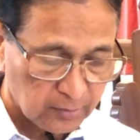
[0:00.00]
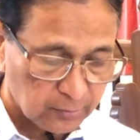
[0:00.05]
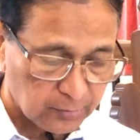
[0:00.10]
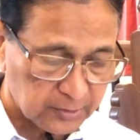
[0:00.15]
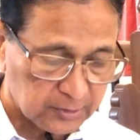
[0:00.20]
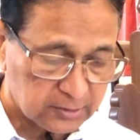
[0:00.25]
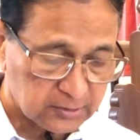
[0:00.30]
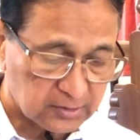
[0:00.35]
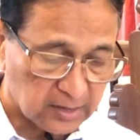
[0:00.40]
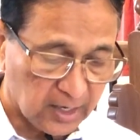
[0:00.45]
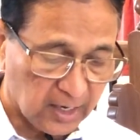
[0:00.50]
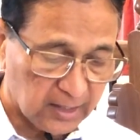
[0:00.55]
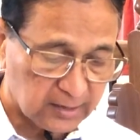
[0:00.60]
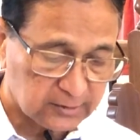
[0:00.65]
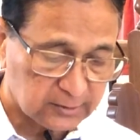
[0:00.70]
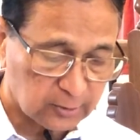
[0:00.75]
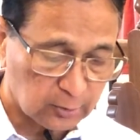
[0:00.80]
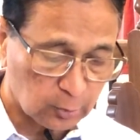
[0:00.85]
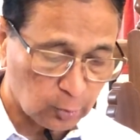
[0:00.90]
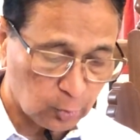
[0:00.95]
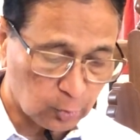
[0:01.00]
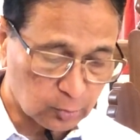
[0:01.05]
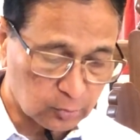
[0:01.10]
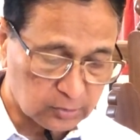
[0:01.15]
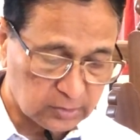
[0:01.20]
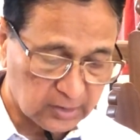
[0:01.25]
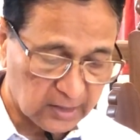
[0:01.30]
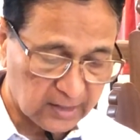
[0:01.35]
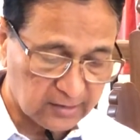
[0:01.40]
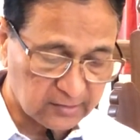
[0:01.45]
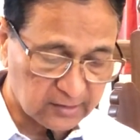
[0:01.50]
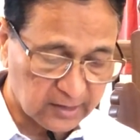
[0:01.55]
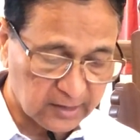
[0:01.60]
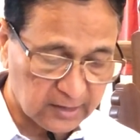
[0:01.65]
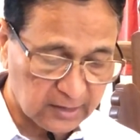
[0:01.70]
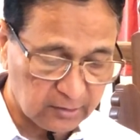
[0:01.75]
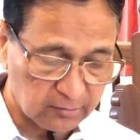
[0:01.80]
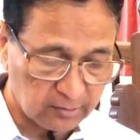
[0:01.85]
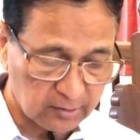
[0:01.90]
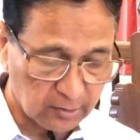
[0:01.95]
which is as close as
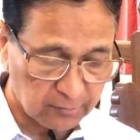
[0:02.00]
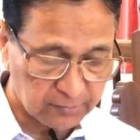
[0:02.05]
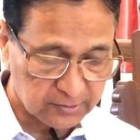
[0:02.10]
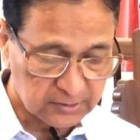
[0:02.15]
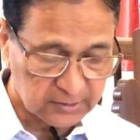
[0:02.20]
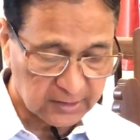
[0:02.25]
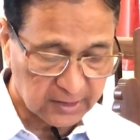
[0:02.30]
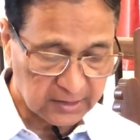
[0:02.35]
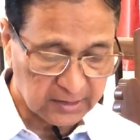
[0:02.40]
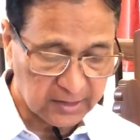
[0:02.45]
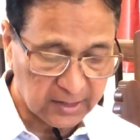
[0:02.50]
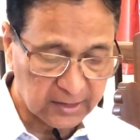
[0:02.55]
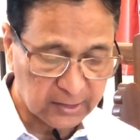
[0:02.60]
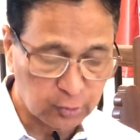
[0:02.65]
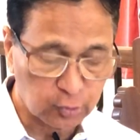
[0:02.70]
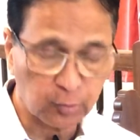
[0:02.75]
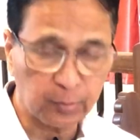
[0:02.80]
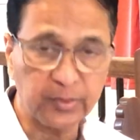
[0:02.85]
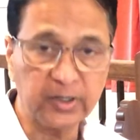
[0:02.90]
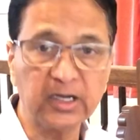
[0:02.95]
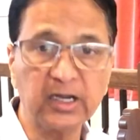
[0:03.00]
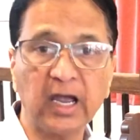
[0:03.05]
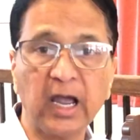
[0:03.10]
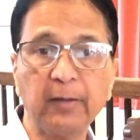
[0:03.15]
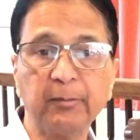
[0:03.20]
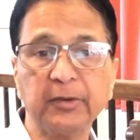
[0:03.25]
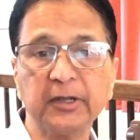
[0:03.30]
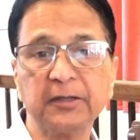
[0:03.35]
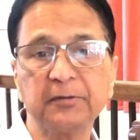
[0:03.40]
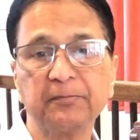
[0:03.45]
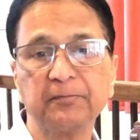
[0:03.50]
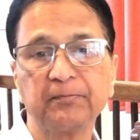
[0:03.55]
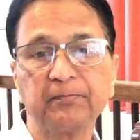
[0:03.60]
any one of us can get to being happy.